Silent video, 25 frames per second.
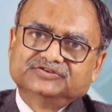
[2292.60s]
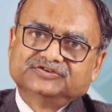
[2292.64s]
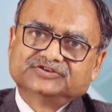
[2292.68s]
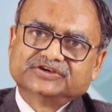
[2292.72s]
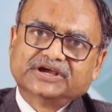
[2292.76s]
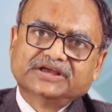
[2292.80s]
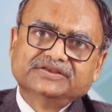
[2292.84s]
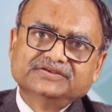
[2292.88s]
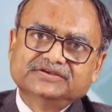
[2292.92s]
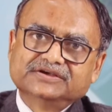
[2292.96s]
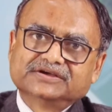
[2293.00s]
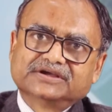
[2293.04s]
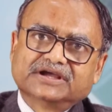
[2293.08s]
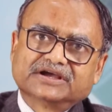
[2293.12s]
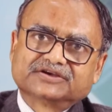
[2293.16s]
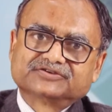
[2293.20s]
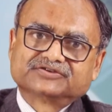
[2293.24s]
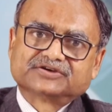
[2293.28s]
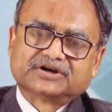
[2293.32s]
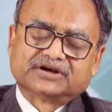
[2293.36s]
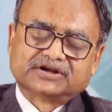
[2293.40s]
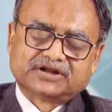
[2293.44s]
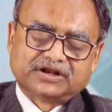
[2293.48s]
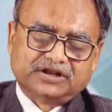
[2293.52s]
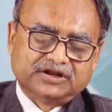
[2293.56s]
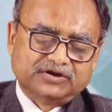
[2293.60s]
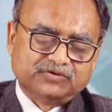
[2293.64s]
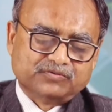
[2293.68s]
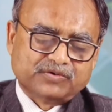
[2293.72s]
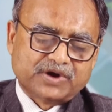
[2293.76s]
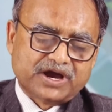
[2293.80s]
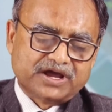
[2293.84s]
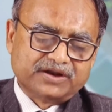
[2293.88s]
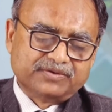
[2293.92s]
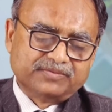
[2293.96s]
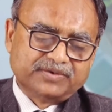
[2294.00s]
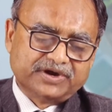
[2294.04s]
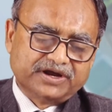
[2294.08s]
changing external
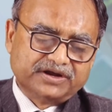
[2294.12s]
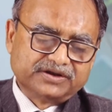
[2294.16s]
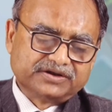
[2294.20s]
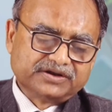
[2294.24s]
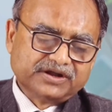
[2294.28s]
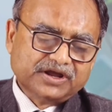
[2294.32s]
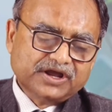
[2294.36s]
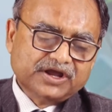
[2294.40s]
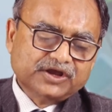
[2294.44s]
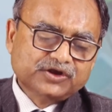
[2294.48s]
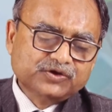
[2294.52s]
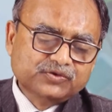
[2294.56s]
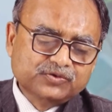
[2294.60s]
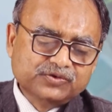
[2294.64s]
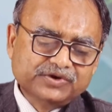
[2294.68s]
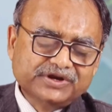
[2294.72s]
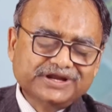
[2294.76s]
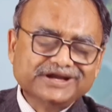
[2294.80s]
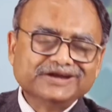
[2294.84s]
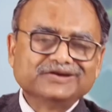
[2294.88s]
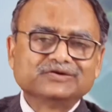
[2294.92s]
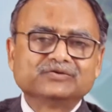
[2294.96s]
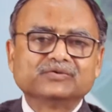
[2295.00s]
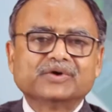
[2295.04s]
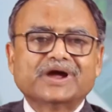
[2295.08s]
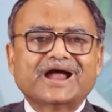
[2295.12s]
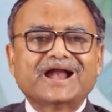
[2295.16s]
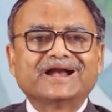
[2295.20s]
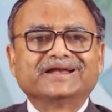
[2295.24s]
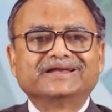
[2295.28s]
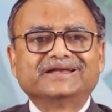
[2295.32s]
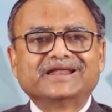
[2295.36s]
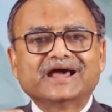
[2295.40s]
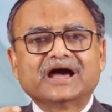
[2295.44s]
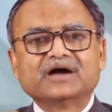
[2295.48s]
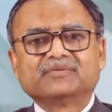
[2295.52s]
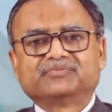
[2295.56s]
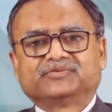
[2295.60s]
environment, you need to
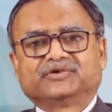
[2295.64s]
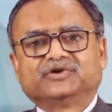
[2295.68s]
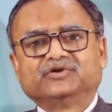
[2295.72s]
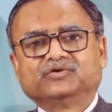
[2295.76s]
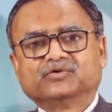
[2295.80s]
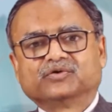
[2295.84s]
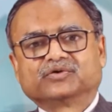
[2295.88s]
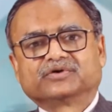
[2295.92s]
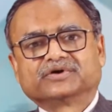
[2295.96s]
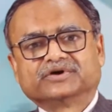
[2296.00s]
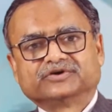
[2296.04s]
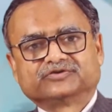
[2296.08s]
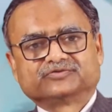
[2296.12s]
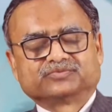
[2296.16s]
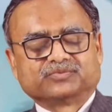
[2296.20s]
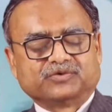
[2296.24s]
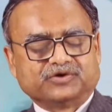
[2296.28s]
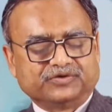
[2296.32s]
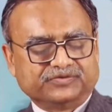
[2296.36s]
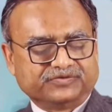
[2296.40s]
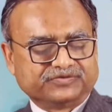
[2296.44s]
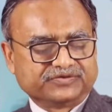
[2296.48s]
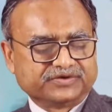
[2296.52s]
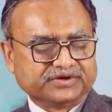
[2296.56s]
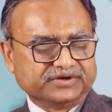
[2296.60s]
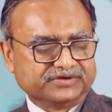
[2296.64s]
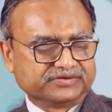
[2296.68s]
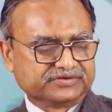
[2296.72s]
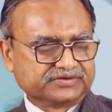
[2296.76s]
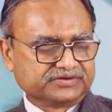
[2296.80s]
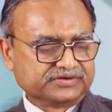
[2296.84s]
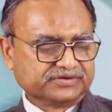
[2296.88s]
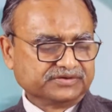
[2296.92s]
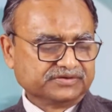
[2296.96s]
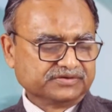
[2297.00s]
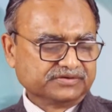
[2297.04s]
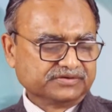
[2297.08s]
adapt your responses.